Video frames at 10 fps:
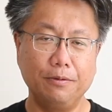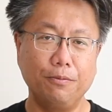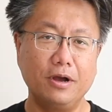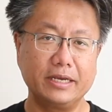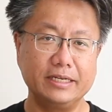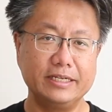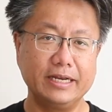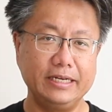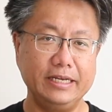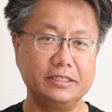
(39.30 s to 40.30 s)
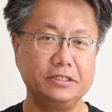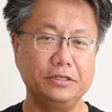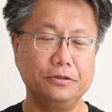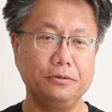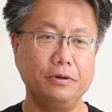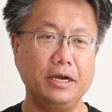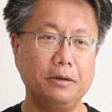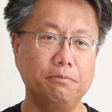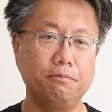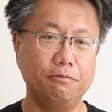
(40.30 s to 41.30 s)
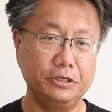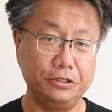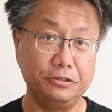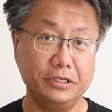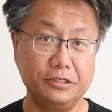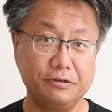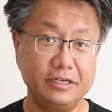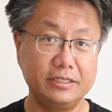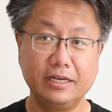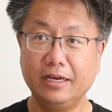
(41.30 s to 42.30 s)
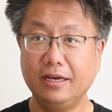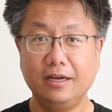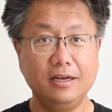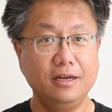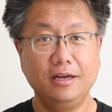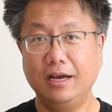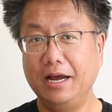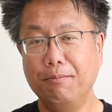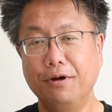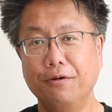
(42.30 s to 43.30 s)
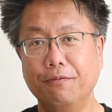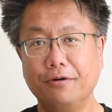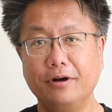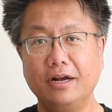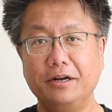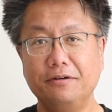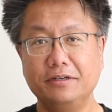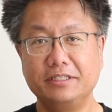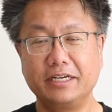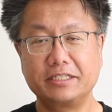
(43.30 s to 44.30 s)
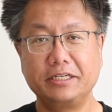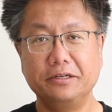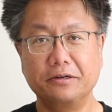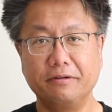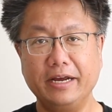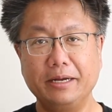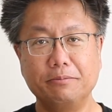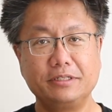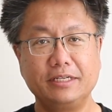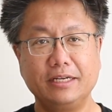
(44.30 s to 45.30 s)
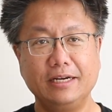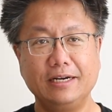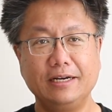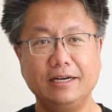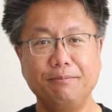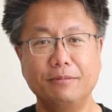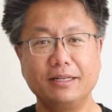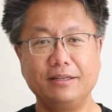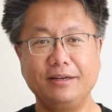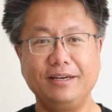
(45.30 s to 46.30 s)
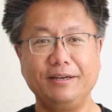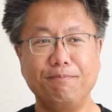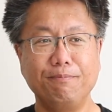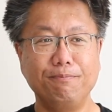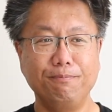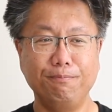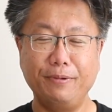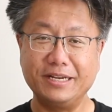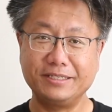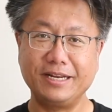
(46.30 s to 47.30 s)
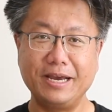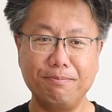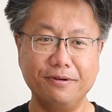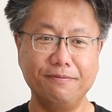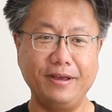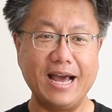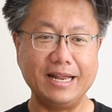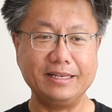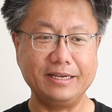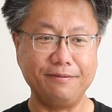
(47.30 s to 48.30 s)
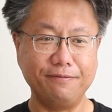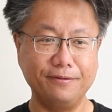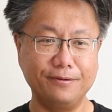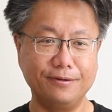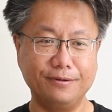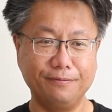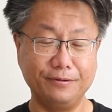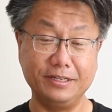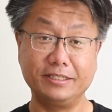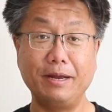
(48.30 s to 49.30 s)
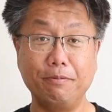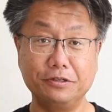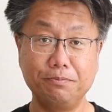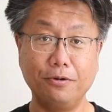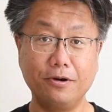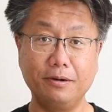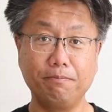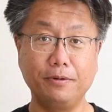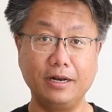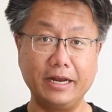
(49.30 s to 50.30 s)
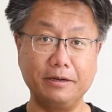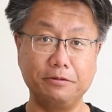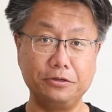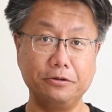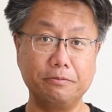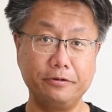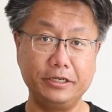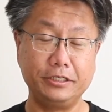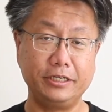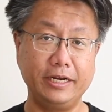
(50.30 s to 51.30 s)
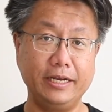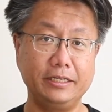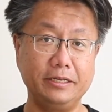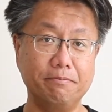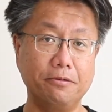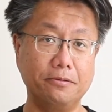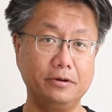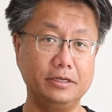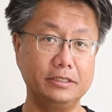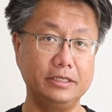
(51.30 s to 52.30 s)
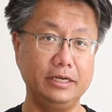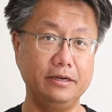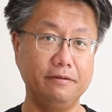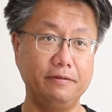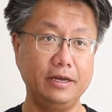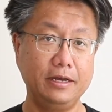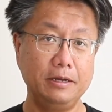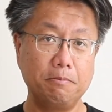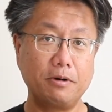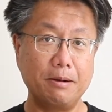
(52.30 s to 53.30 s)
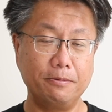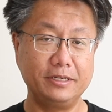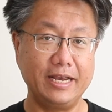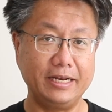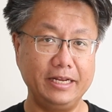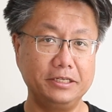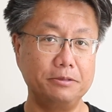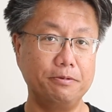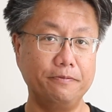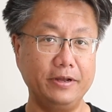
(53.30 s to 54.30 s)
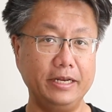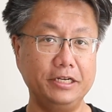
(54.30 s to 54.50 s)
walking techniques to help reduce injuries. I'm over 106 kilograms. I'm not the best type of athlete for this type of sport, but I do appreciate the importance of proper technique to prevent